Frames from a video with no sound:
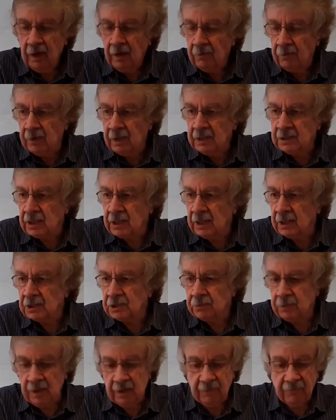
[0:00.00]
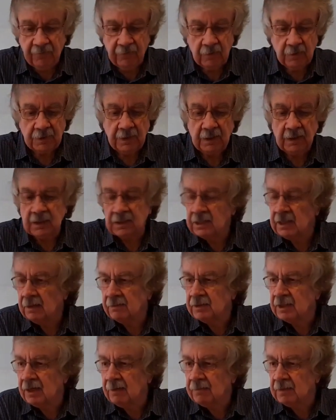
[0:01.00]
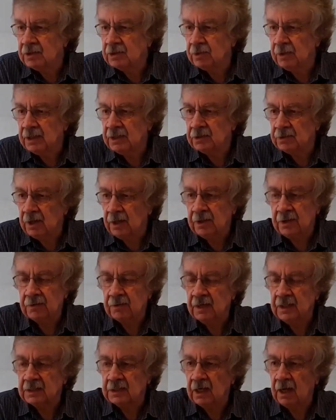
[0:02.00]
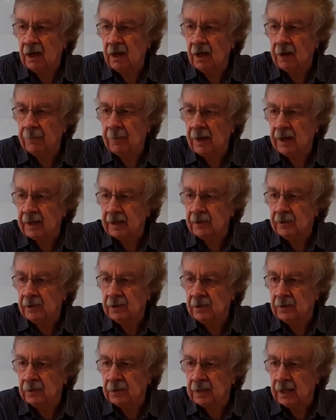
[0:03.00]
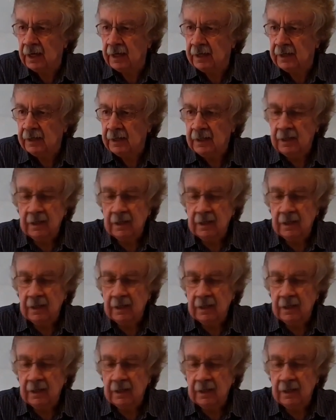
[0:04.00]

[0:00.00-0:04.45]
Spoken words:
Released last week, 14th of September 2023 as a hardback in the UK.